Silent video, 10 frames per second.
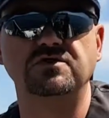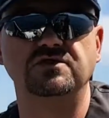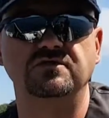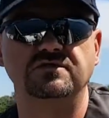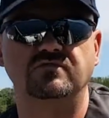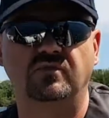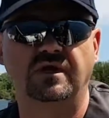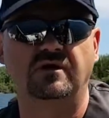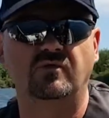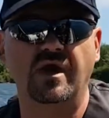suits,
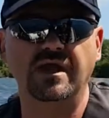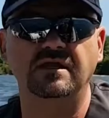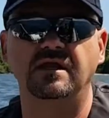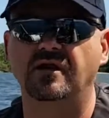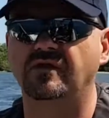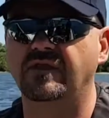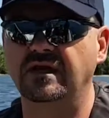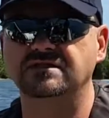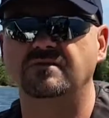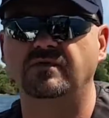you know, rain gear,
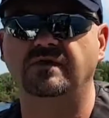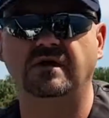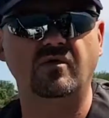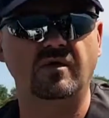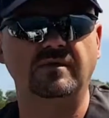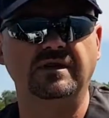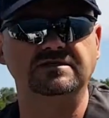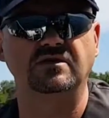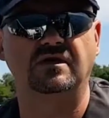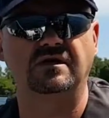that type of thing, equipment
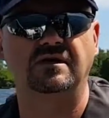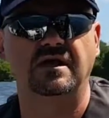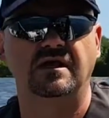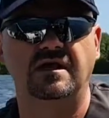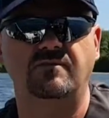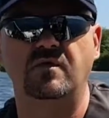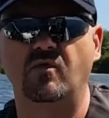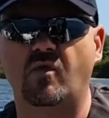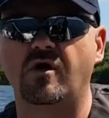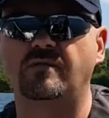that's going to keep you
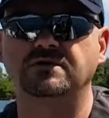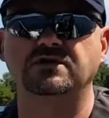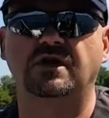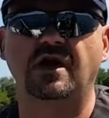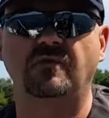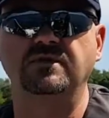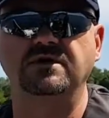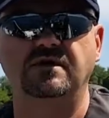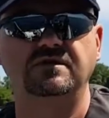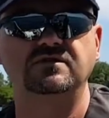warm or is going to help
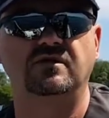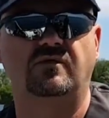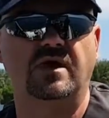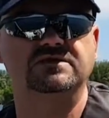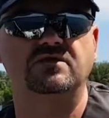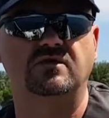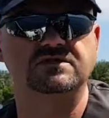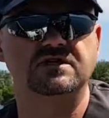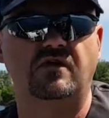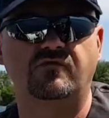you do a rescue or
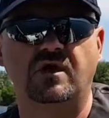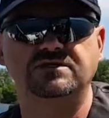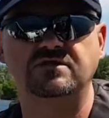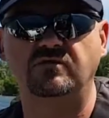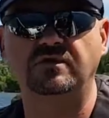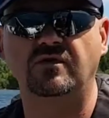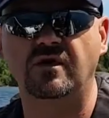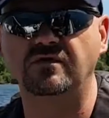self-rescue when you're